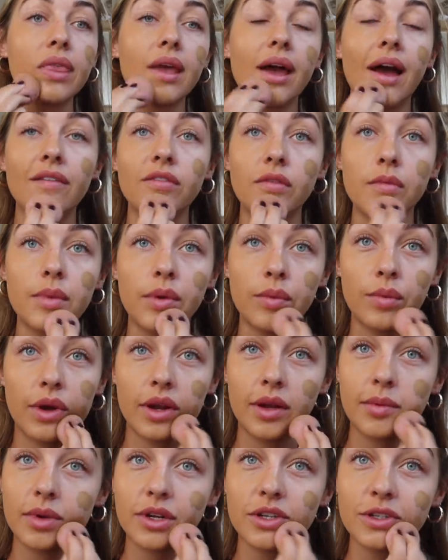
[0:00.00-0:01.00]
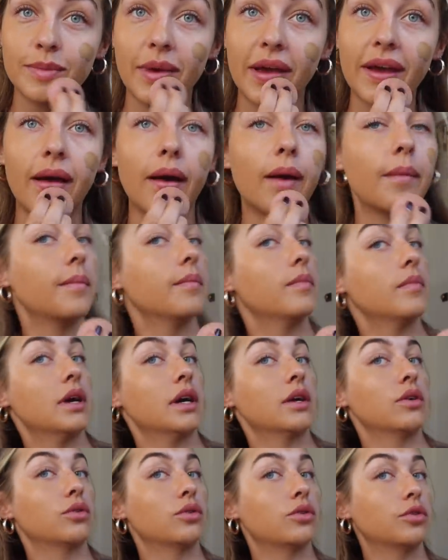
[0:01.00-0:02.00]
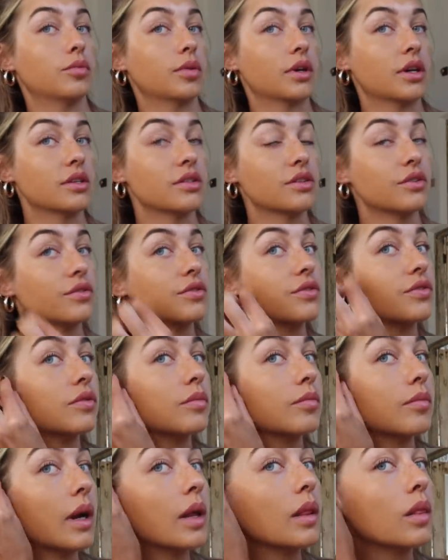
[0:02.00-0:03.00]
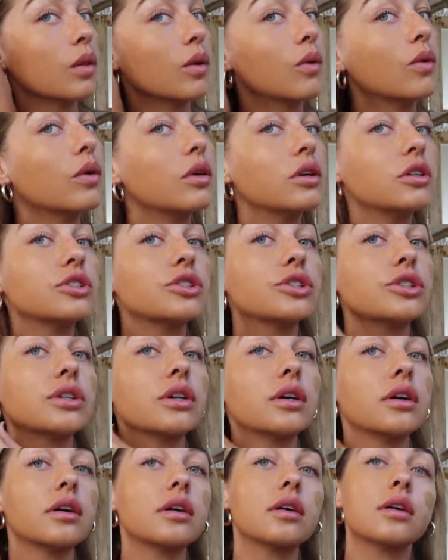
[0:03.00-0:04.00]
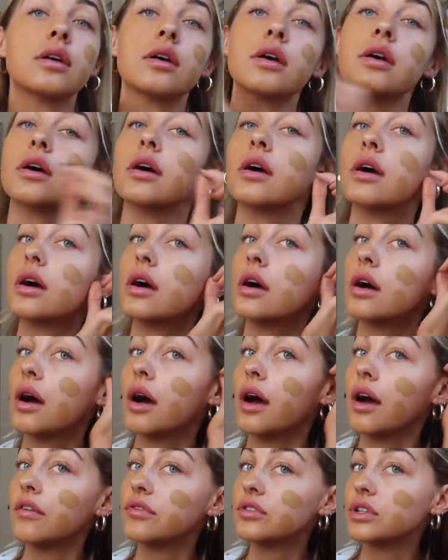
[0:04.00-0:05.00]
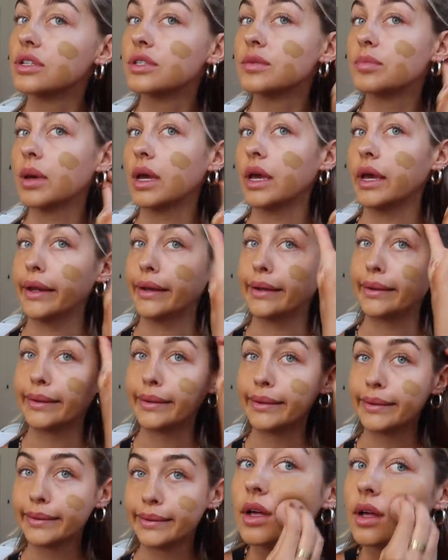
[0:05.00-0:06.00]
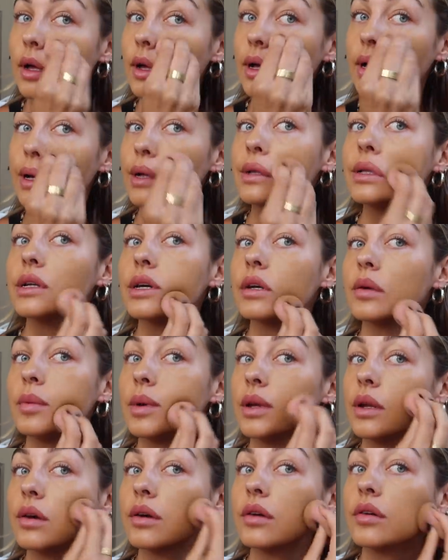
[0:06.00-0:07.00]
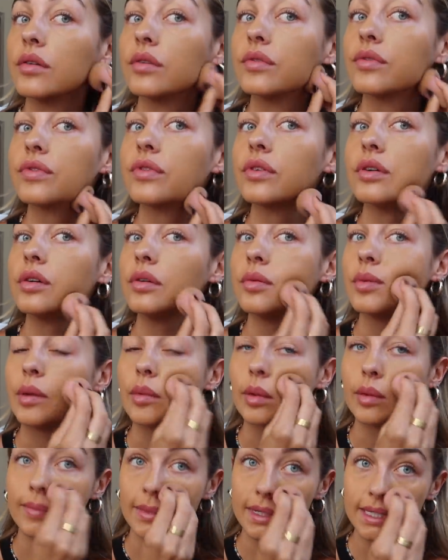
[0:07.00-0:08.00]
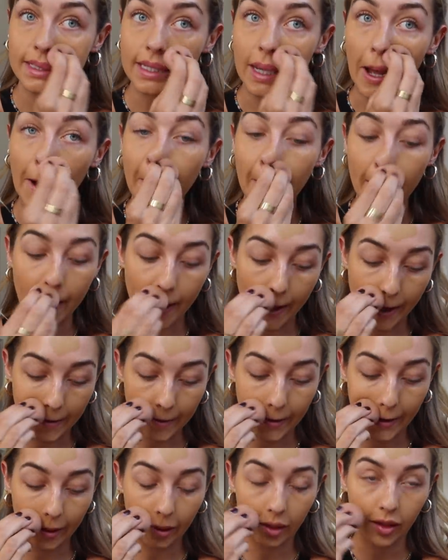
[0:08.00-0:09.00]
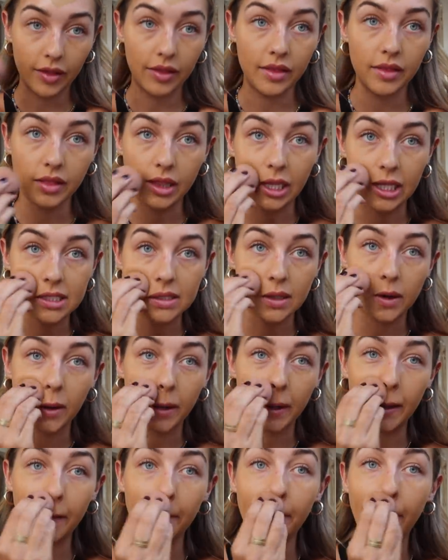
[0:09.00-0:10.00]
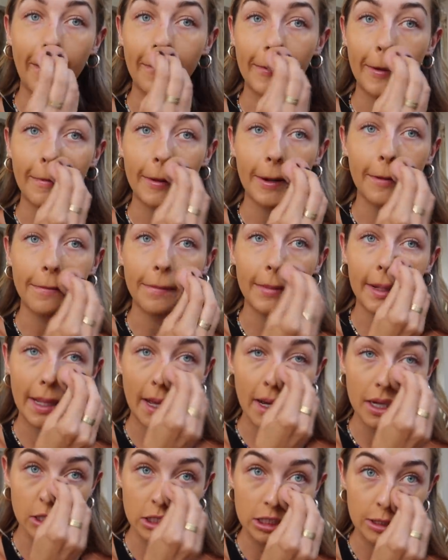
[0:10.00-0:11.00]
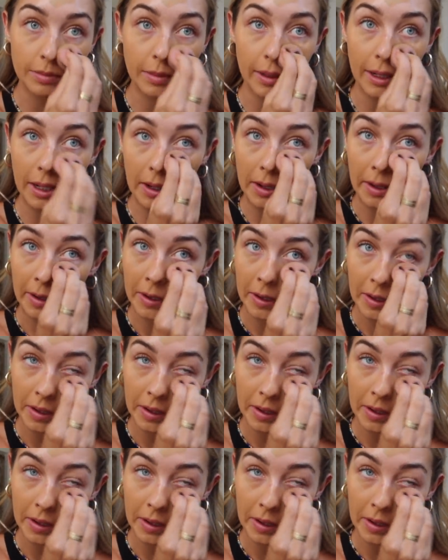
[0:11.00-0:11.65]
I haven't been wearing much makeup at all because of my launch. I've just been a little bit of maybe mascara and like this on, and maybe a bit of blush, but